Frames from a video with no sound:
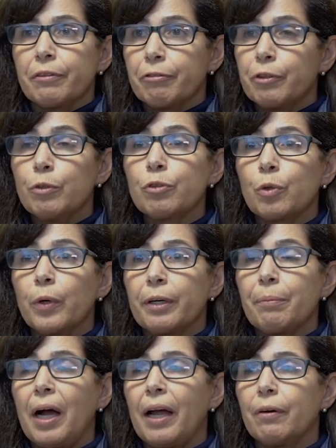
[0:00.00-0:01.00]
a few square
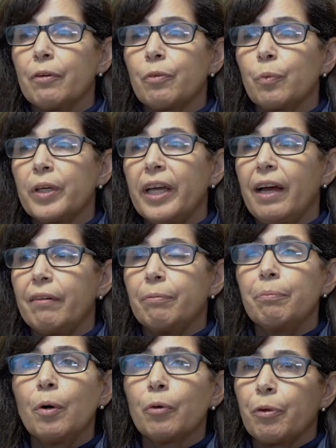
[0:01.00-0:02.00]
miles, we have
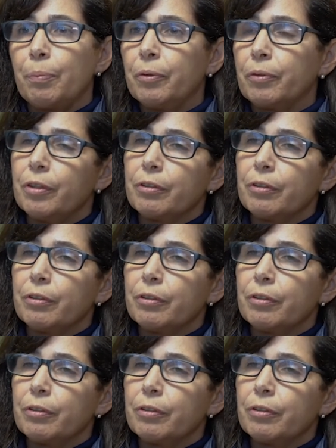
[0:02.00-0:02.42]
multiple